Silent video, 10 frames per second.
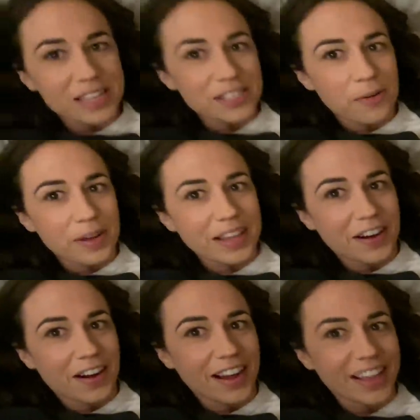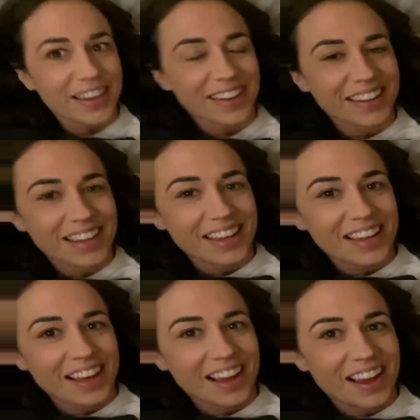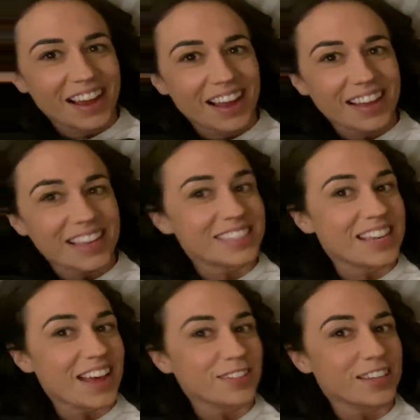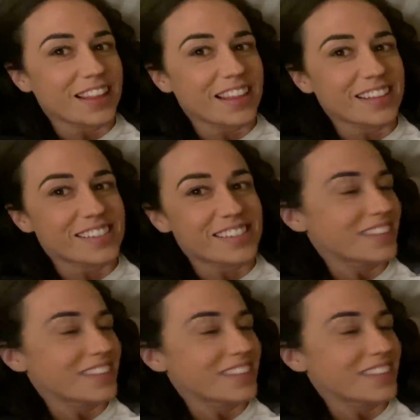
is going on? He's never done this. He's never done this.